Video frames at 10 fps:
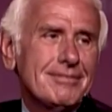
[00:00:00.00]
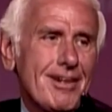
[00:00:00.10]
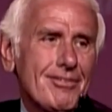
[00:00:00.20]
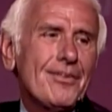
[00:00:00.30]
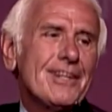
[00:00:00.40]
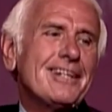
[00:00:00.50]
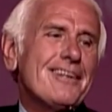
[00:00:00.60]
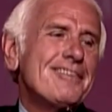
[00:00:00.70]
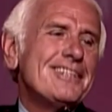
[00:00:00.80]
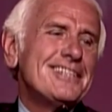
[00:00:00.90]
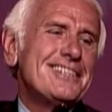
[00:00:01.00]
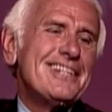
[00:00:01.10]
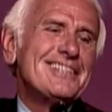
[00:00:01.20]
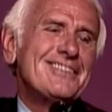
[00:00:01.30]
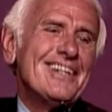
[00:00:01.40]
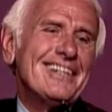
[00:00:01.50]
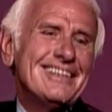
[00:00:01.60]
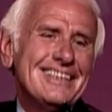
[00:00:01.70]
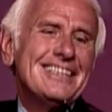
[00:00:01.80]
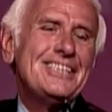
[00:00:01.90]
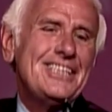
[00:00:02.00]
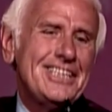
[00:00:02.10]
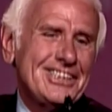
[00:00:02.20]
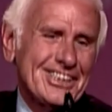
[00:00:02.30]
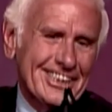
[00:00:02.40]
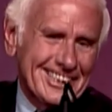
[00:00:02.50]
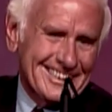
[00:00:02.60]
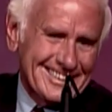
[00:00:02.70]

I've already covered yesterday, is what? Teach it.